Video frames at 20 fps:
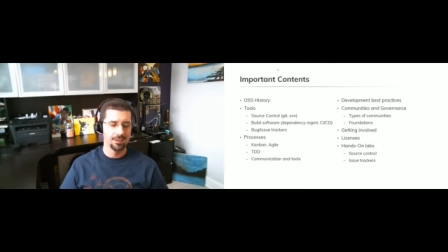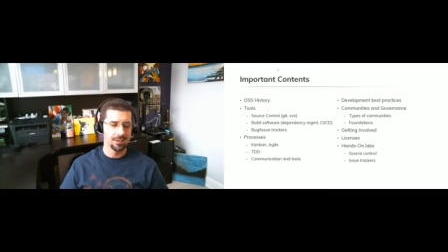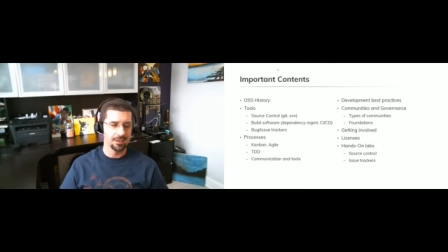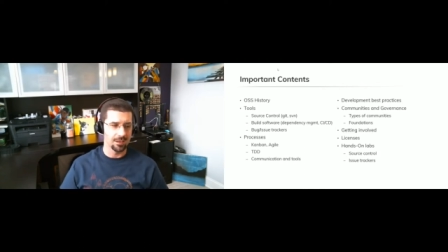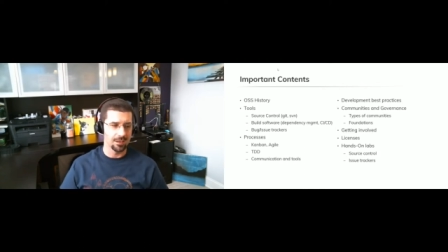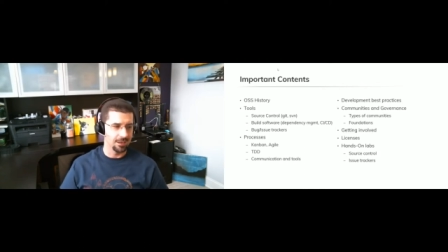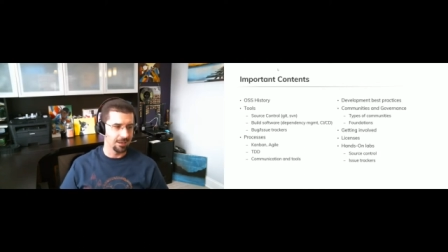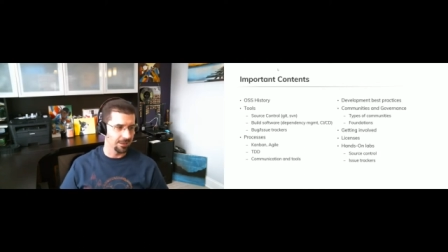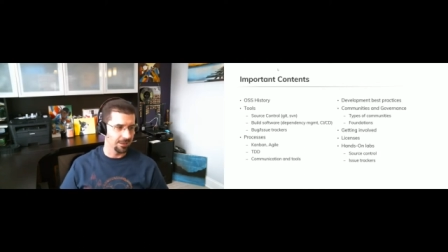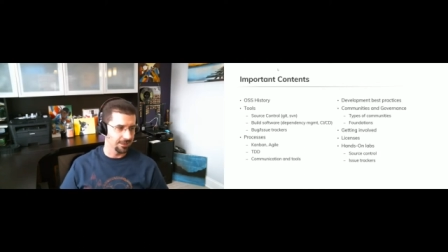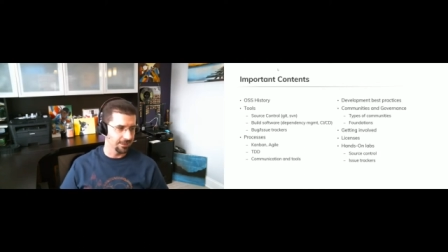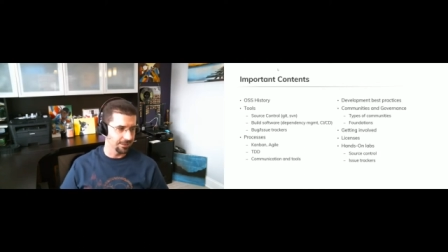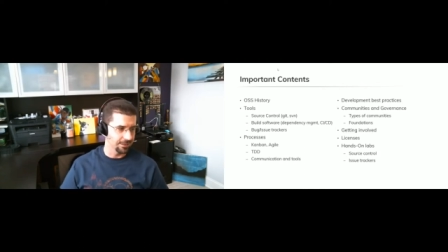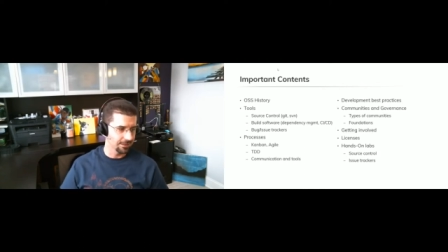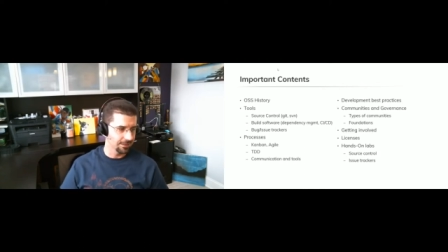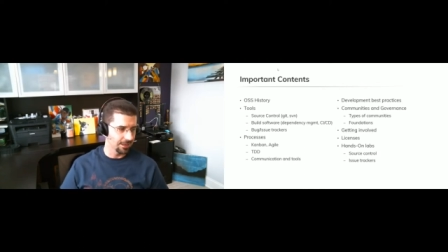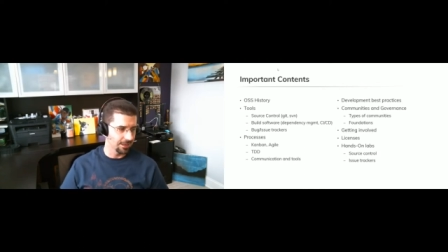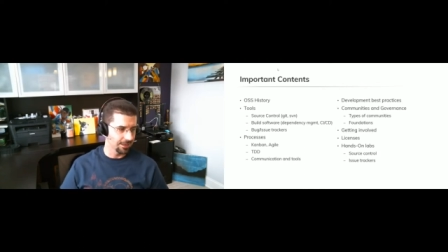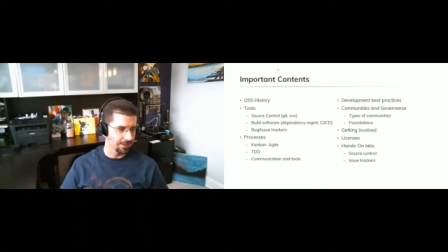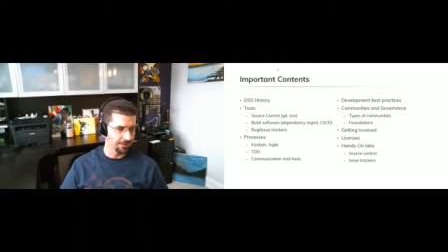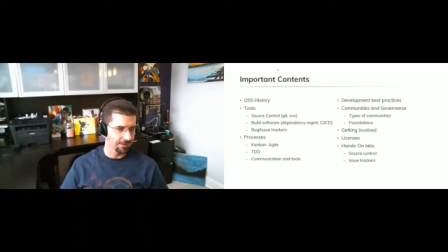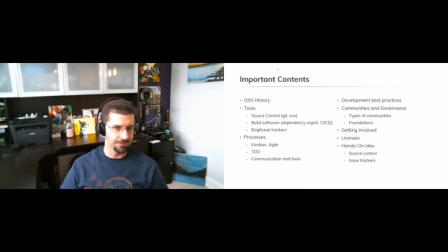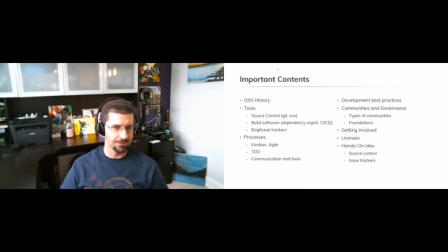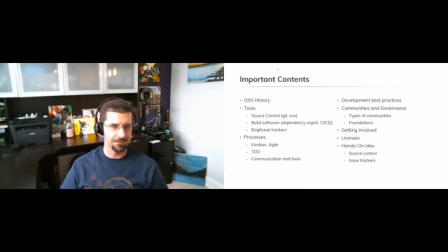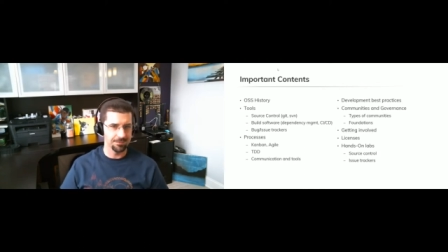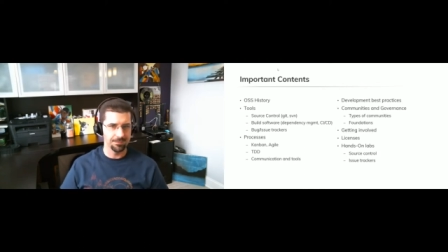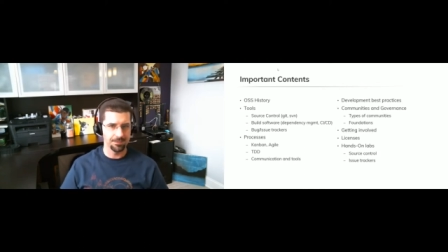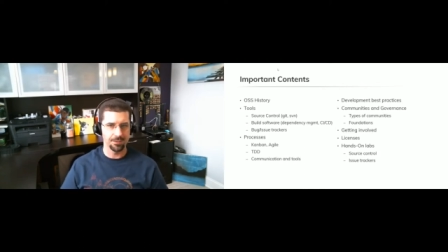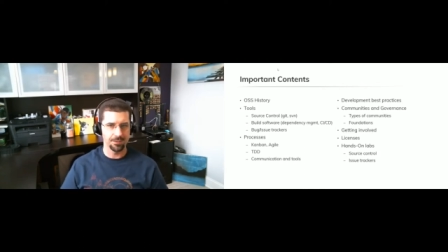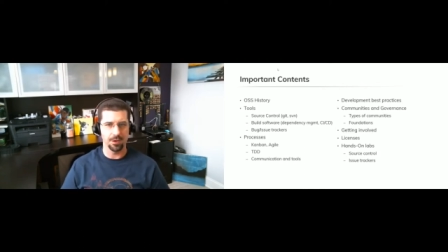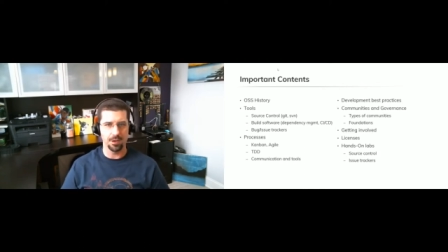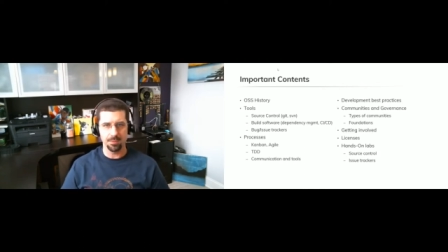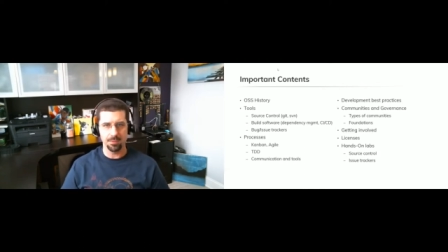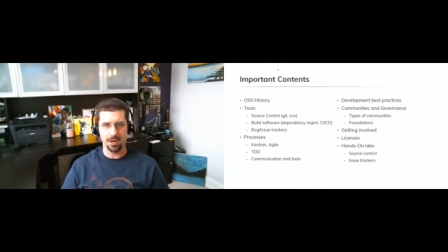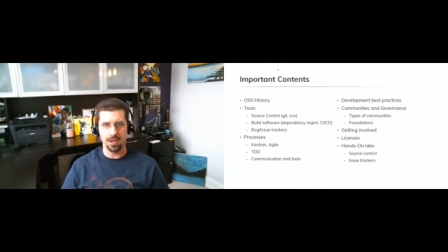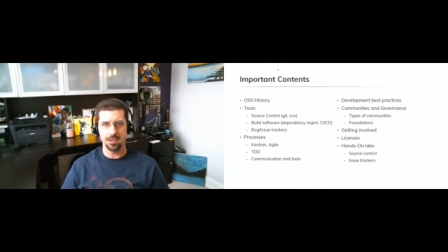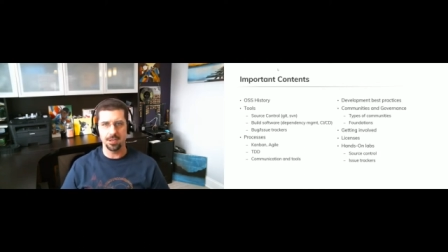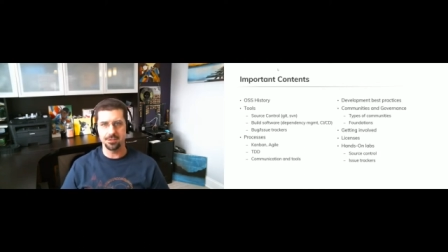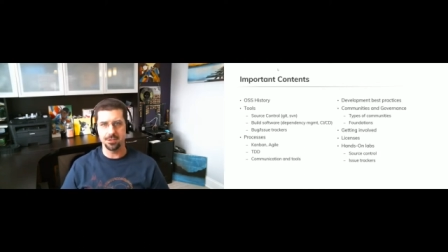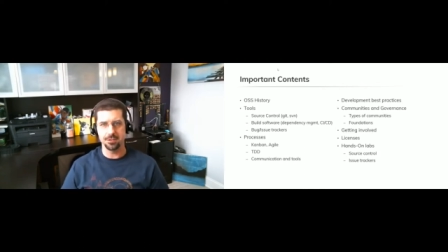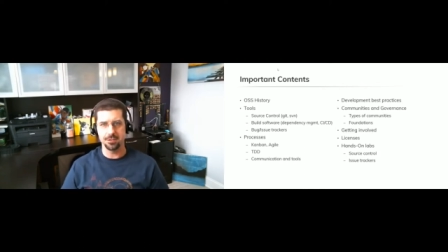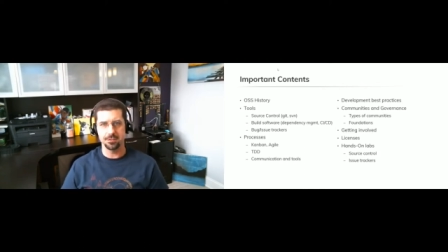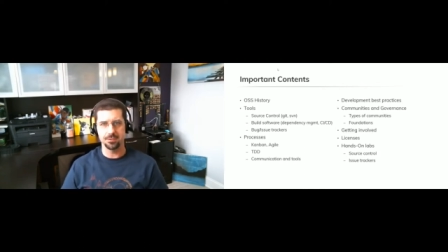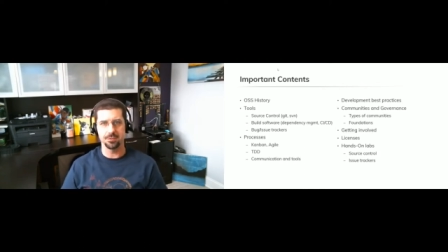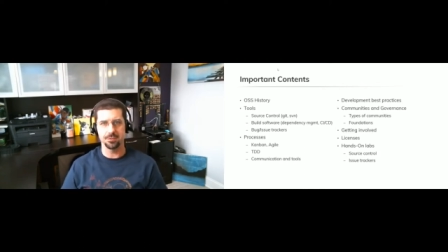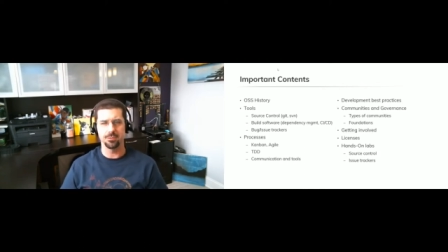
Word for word: uh, kind of thought process.